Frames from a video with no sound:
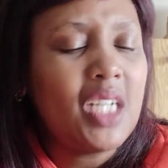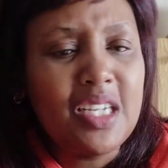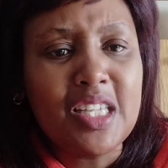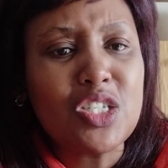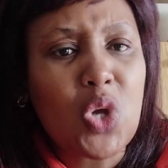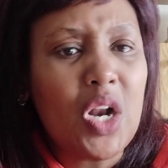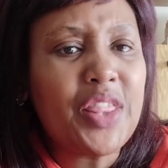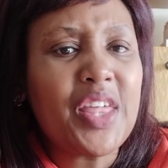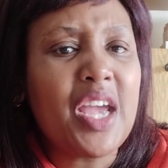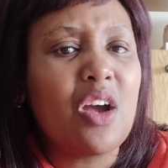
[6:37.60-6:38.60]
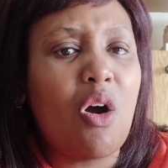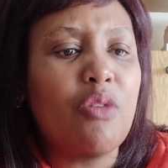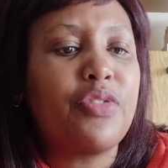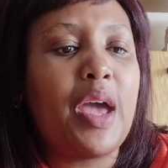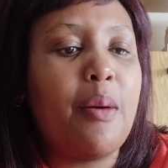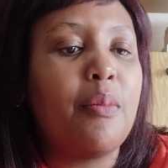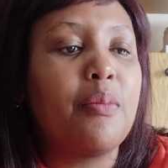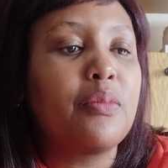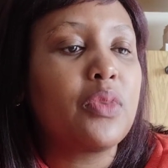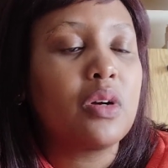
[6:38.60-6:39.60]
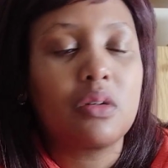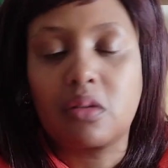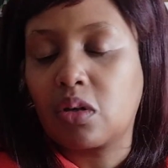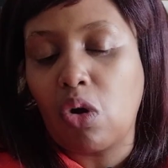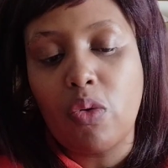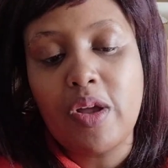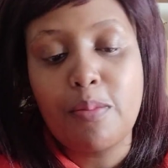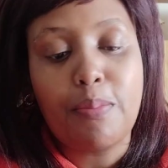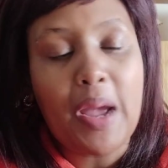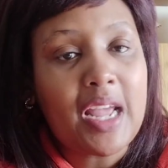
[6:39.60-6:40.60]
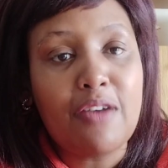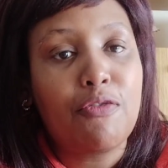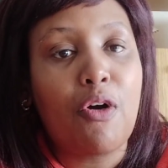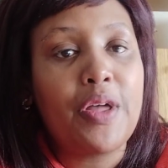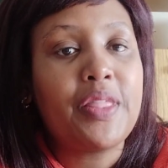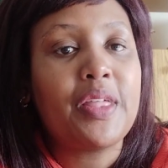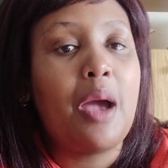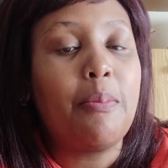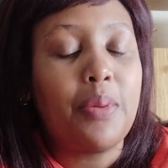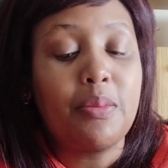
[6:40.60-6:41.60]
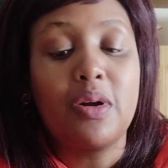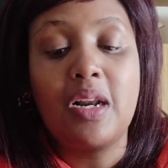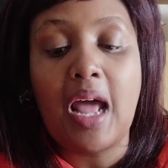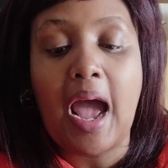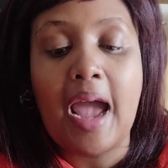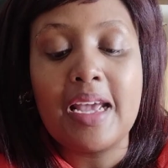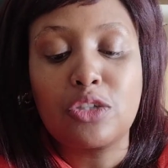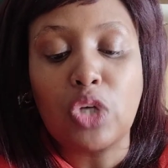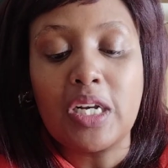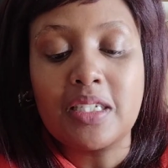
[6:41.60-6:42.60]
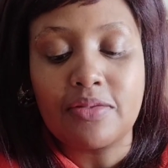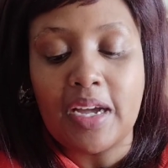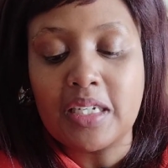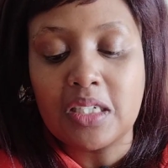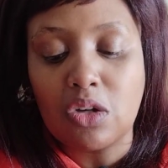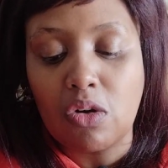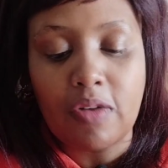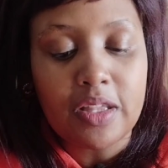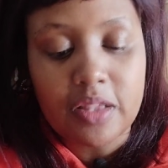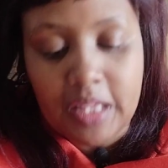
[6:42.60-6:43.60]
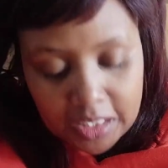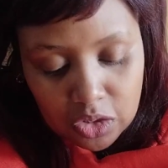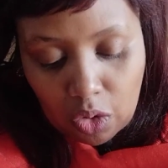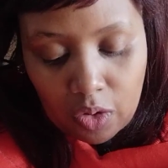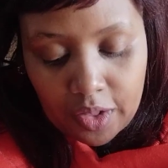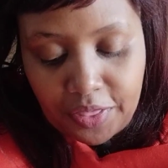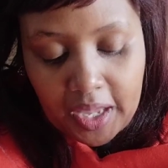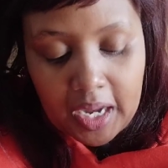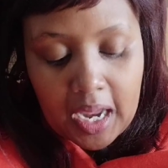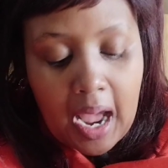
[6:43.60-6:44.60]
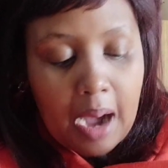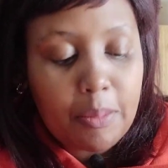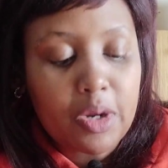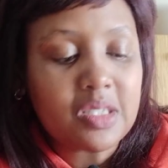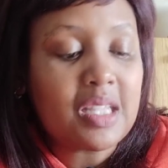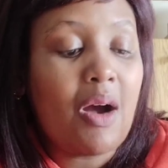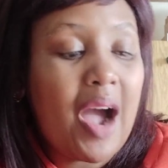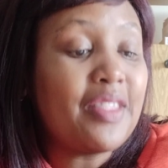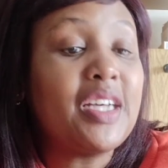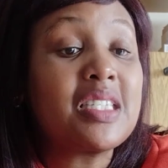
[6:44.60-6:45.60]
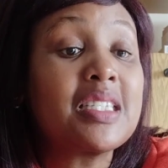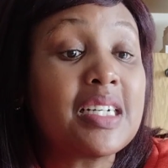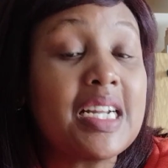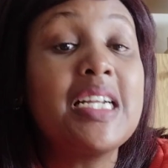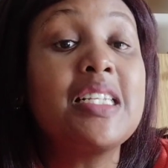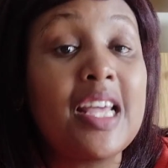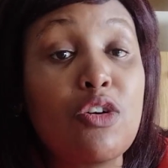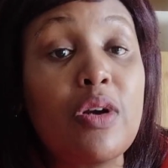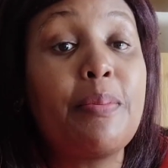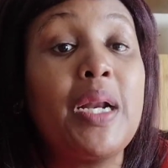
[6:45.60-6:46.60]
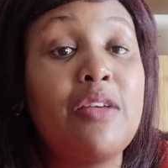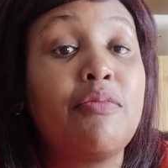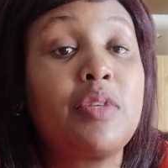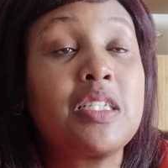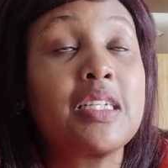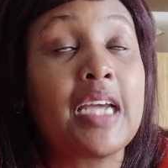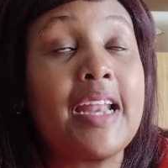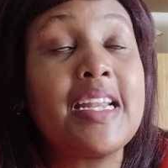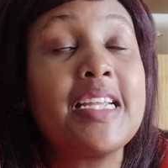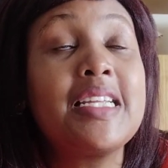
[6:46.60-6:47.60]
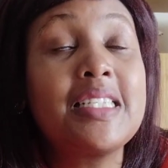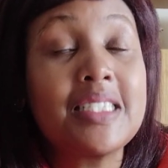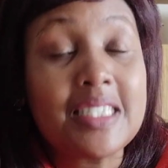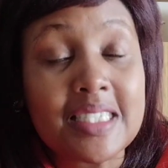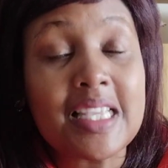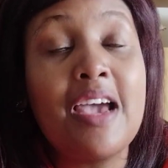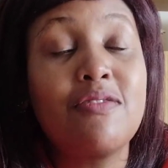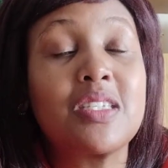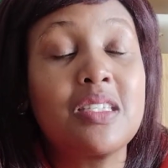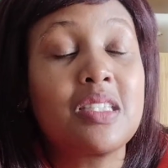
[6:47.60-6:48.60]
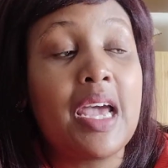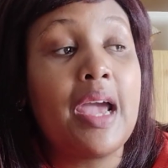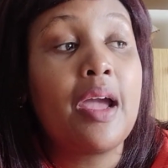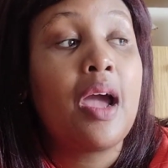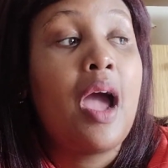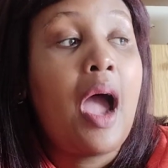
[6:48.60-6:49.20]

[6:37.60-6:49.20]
this whole thing of them going back and forth, people are actually divided over that whole thing, because now others really, they don't believe Dingaan deserves the,